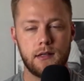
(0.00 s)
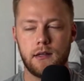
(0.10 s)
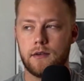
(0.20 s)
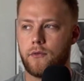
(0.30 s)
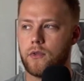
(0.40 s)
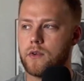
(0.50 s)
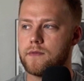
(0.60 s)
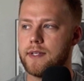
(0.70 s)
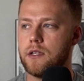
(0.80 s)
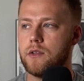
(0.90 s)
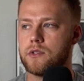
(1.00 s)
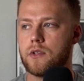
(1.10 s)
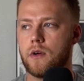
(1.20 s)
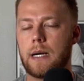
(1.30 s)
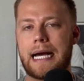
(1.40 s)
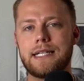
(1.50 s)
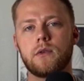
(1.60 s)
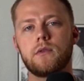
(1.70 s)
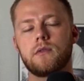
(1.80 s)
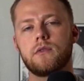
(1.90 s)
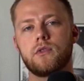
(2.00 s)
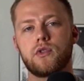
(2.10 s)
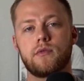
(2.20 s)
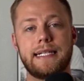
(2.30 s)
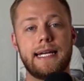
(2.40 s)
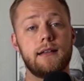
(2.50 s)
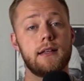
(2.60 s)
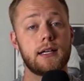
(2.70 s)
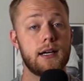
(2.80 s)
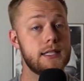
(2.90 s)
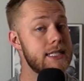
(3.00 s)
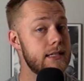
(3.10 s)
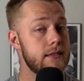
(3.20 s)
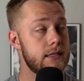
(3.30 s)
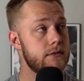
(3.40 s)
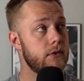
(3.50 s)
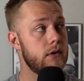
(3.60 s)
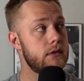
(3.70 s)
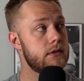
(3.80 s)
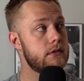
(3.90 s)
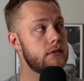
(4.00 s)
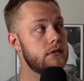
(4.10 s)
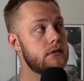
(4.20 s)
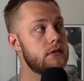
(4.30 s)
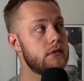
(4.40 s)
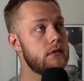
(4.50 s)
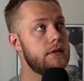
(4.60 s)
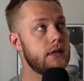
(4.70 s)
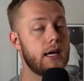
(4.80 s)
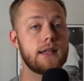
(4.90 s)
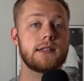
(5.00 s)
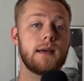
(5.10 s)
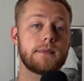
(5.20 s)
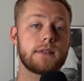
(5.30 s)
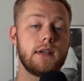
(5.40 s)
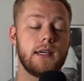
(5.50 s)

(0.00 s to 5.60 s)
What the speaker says: for those videos. So I don't create the content as far as the concepts.